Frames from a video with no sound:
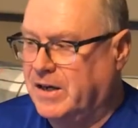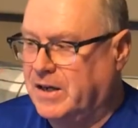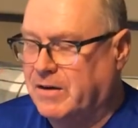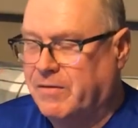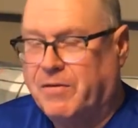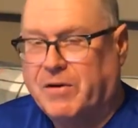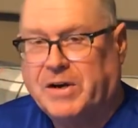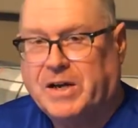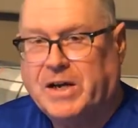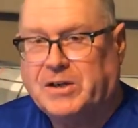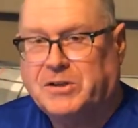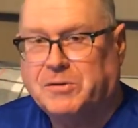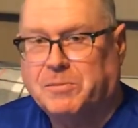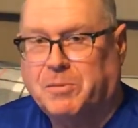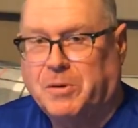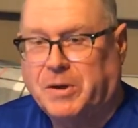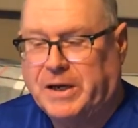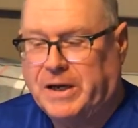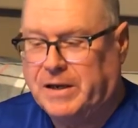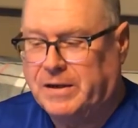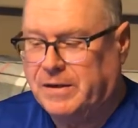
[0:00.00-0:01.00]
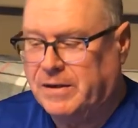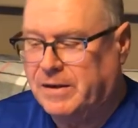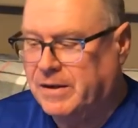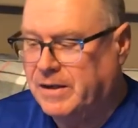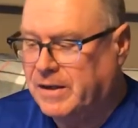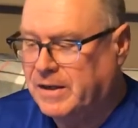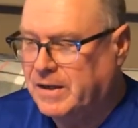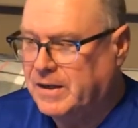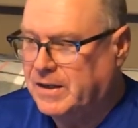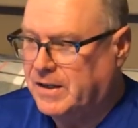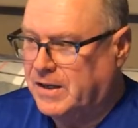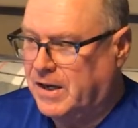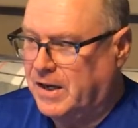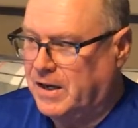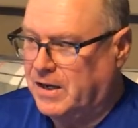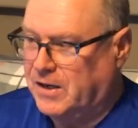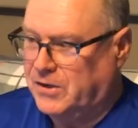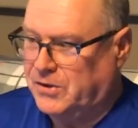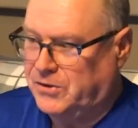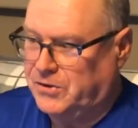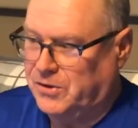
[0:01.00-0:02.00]
in a financial plan
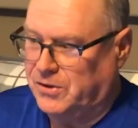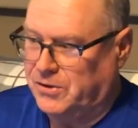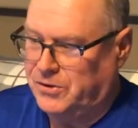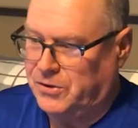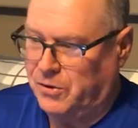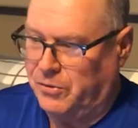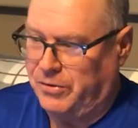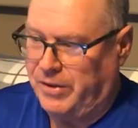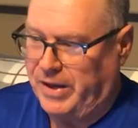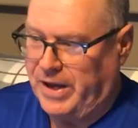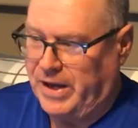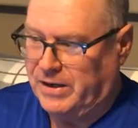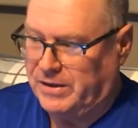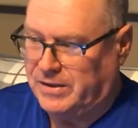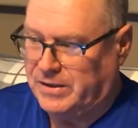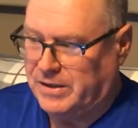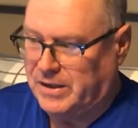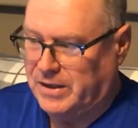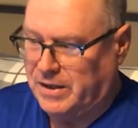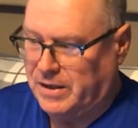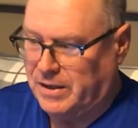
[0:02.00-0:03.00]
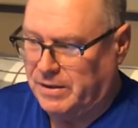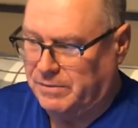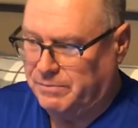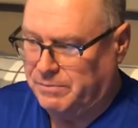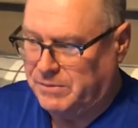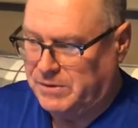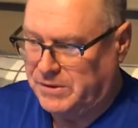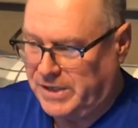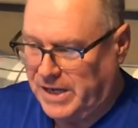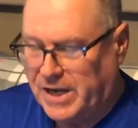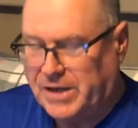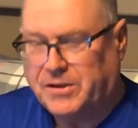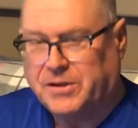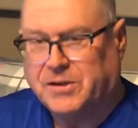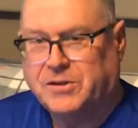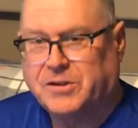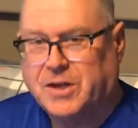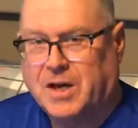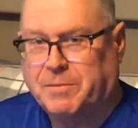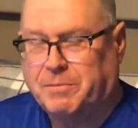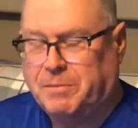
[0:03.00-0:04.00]
so that debt
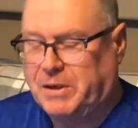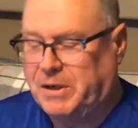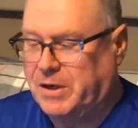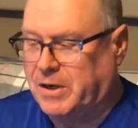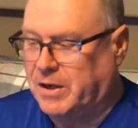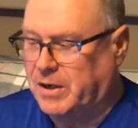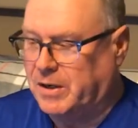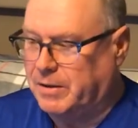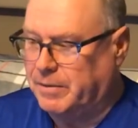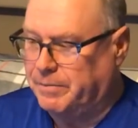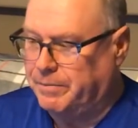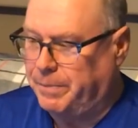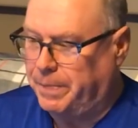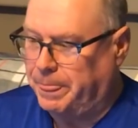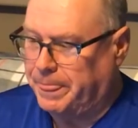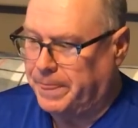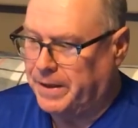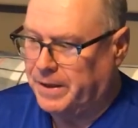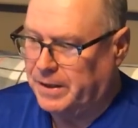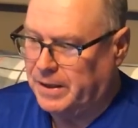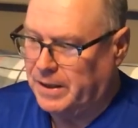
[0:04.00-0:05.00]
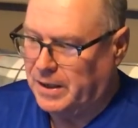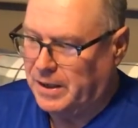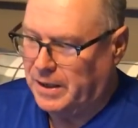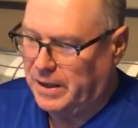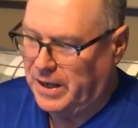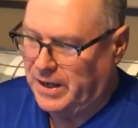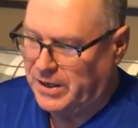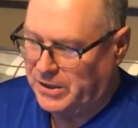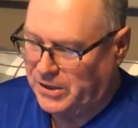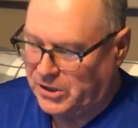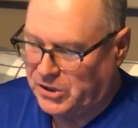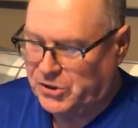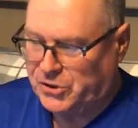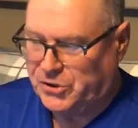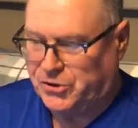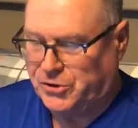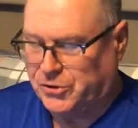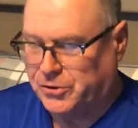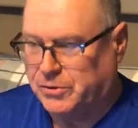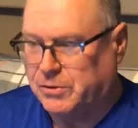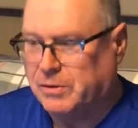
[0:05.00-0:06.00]
does not become an
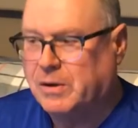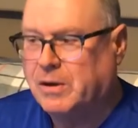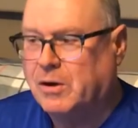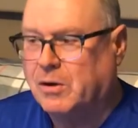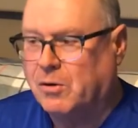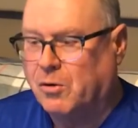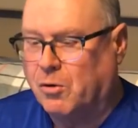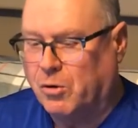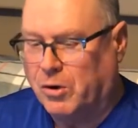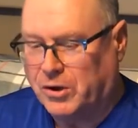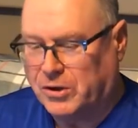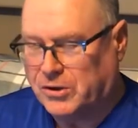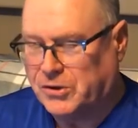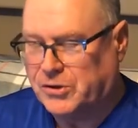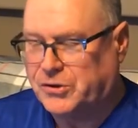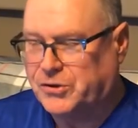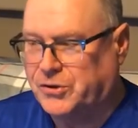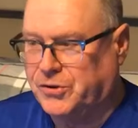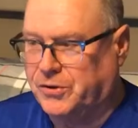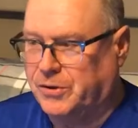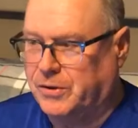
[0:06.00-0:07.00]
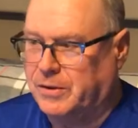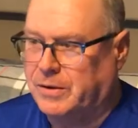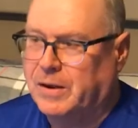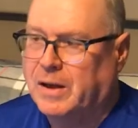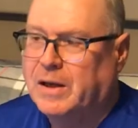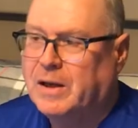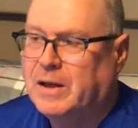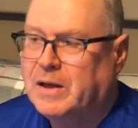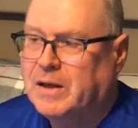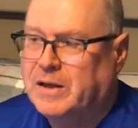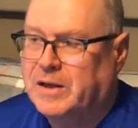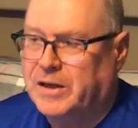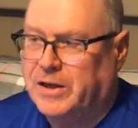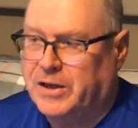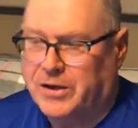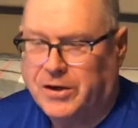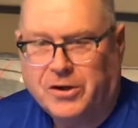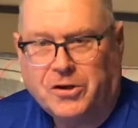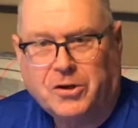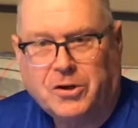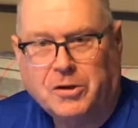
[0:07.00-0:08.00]
issue or a concern
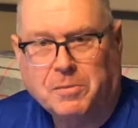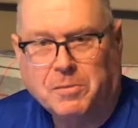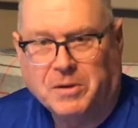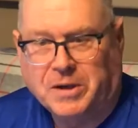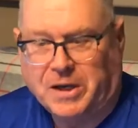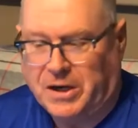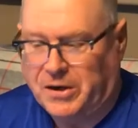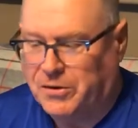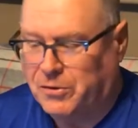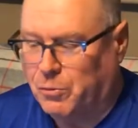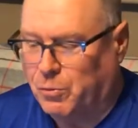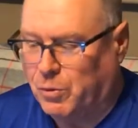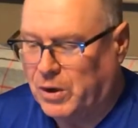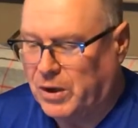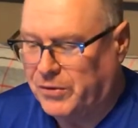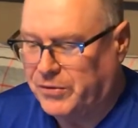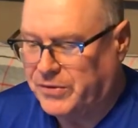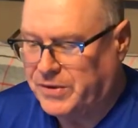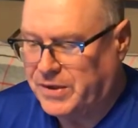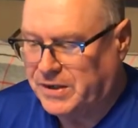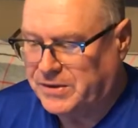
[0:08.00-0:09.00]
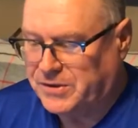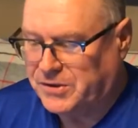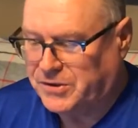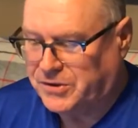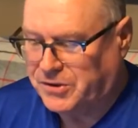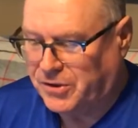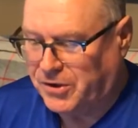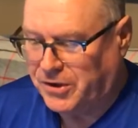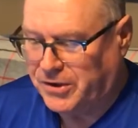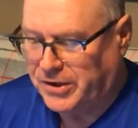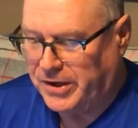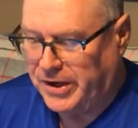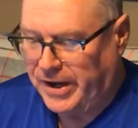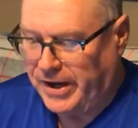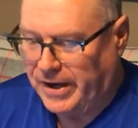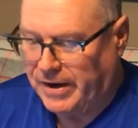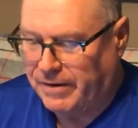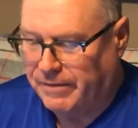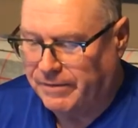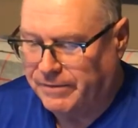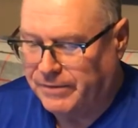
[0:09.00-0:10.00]
in accumulating the wealth necessary to
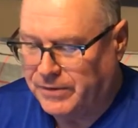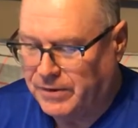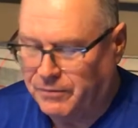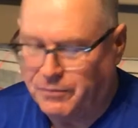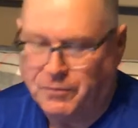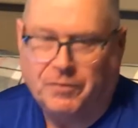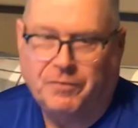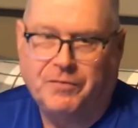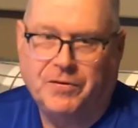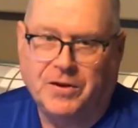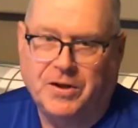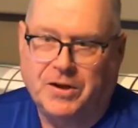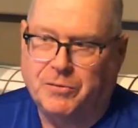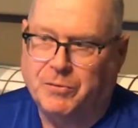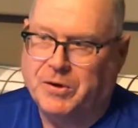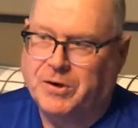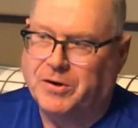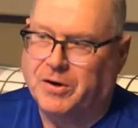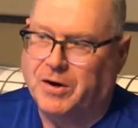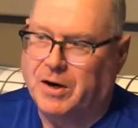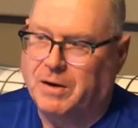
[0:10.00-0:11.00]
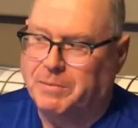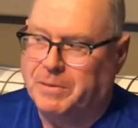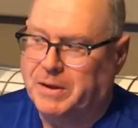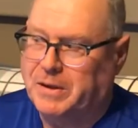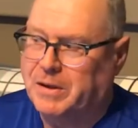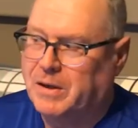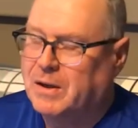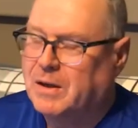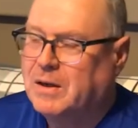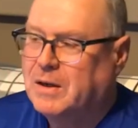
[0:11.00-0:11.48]
have a fulfilling retirement.